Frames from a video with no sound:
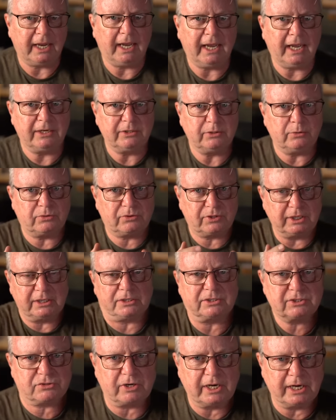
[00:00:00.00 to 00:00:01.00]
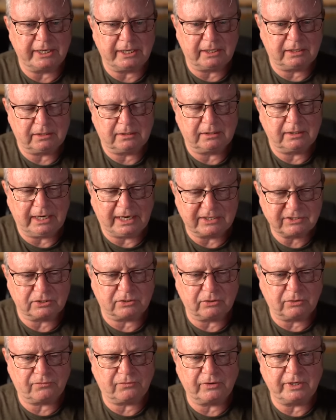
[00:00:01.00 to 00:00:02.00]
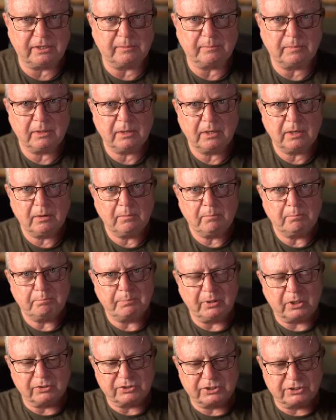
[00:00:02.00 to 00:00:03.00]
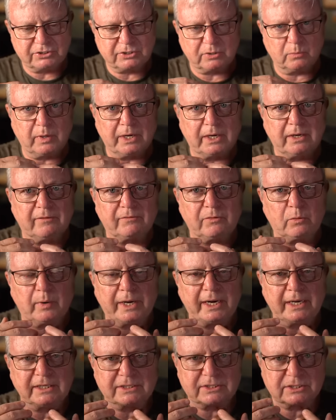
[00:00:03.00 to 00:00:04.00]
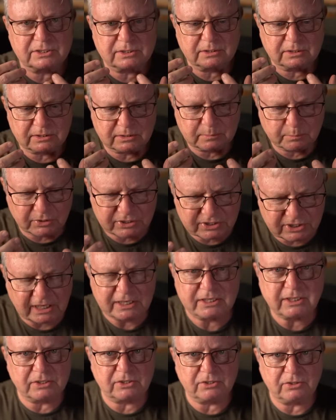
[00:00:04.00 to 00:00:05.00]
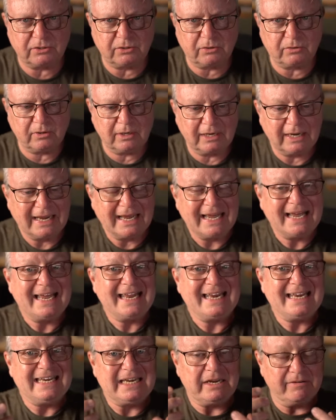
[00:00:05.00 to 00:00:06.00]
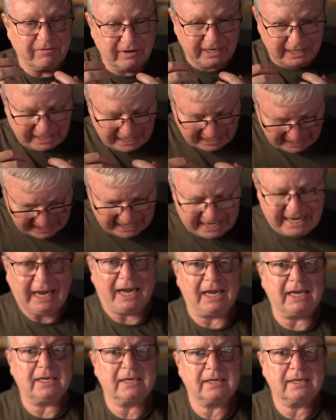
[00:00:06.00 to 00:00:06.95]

and you think Australia hasn't got freedom because it's the way of the way it's presented to you. Living here,